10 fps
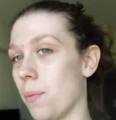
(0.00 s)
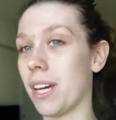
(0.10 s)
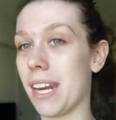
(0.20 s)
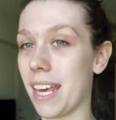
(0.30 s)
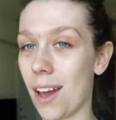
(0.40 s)
we're
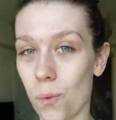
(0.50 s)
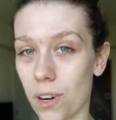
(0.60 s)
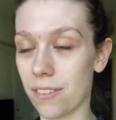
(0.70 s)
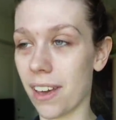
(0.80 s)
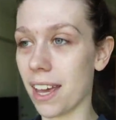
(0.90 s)
gonna get
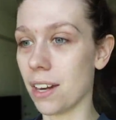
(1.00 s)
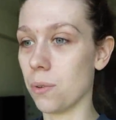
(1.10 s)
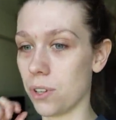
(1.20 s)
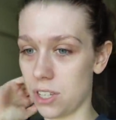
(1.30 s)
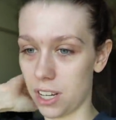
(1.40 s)
rid of it in
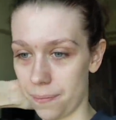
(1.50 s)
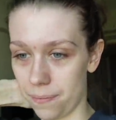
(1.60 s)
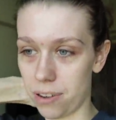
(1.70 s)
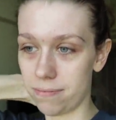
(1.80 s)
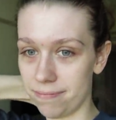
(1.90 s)
order
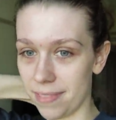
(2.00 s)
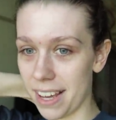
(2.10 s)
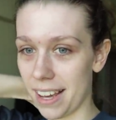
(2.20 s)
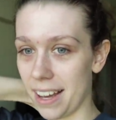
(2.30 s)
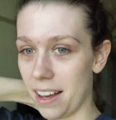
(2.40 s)
to
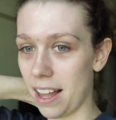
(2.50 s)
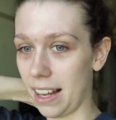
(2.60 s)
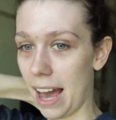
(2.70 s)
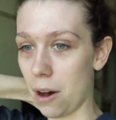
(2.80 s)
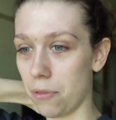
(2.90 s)

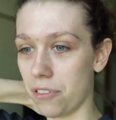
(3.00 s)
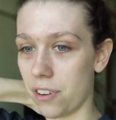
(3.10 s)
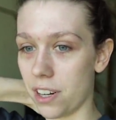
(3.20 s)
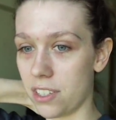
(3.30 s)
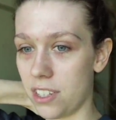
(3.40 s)
allow
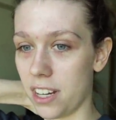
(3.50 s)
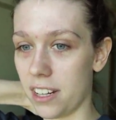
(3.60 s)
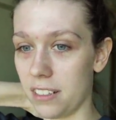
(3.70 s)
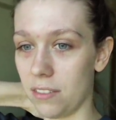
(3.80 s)
for us to